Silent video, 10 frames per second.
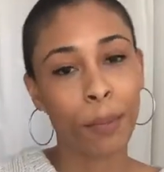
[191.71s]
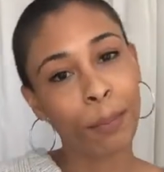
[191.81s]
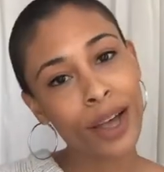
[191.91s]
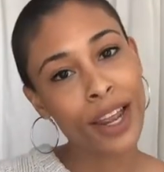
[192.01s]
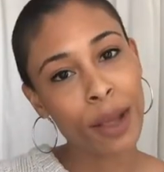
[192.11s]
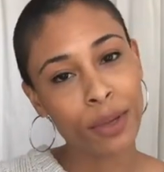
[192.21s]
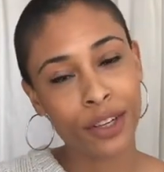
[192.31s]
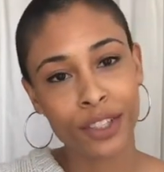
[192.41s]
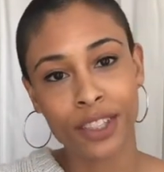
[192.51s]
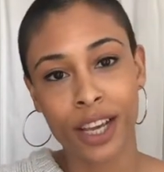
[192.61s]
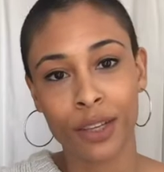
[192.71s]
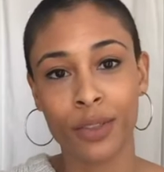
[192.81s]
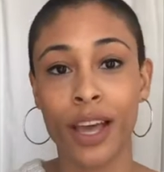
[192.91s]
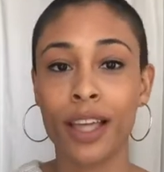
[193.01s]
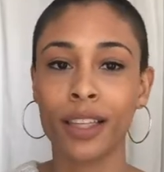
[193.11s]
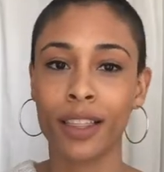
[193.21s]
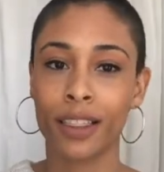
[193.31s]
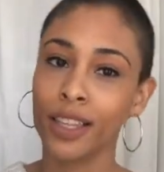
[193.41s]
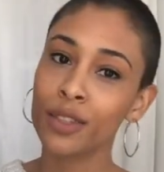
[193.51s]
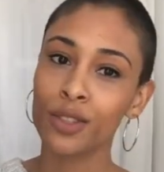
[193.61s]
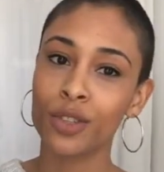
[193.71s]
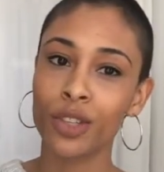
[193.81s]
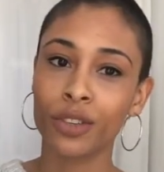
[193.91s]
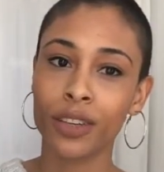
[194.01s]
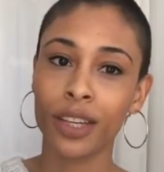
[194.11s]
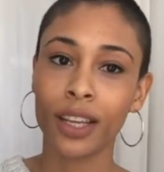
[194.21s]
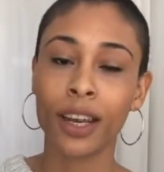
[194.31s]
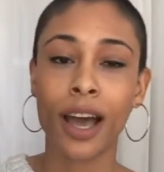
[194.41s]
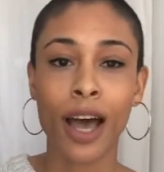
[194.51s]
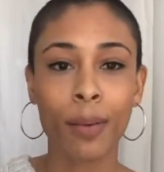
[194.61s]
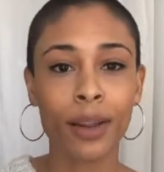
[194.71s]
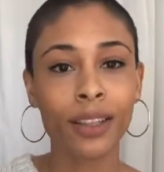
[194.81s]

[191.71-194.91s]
But I'm here to tell you that this New Yorican habla,